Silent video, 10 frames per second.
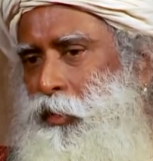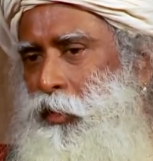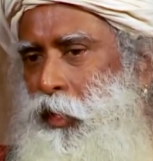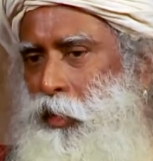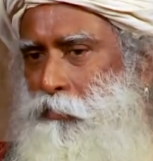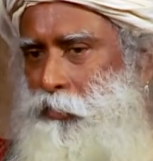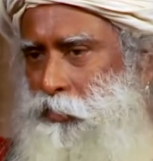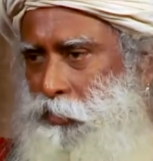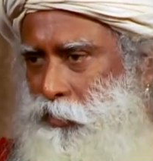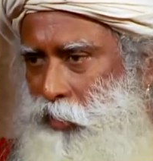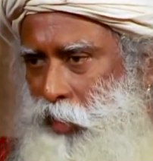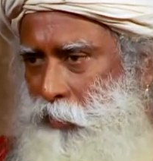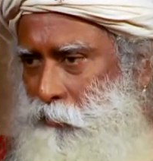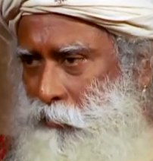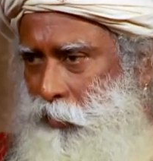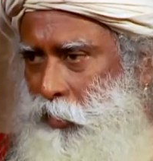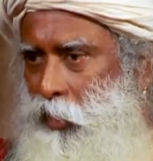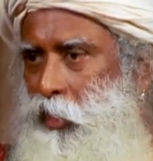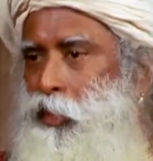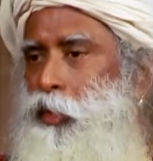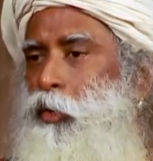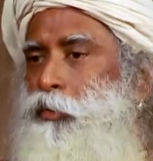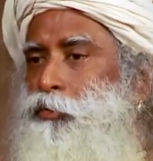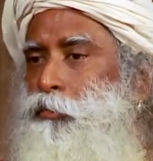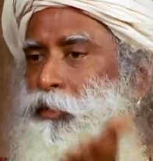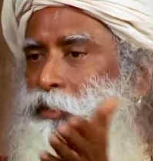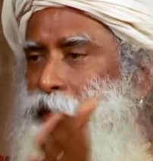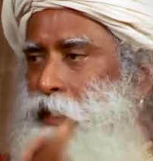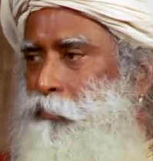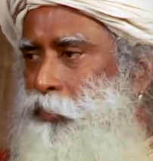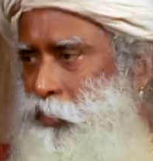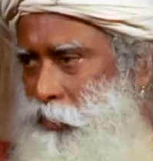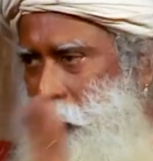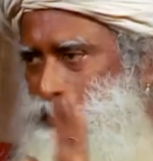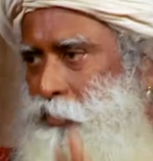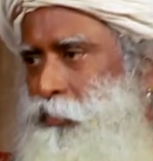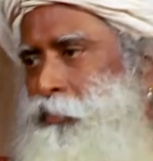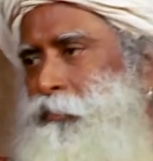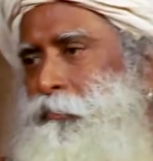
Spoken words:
Kala means time, and it also means emptiness.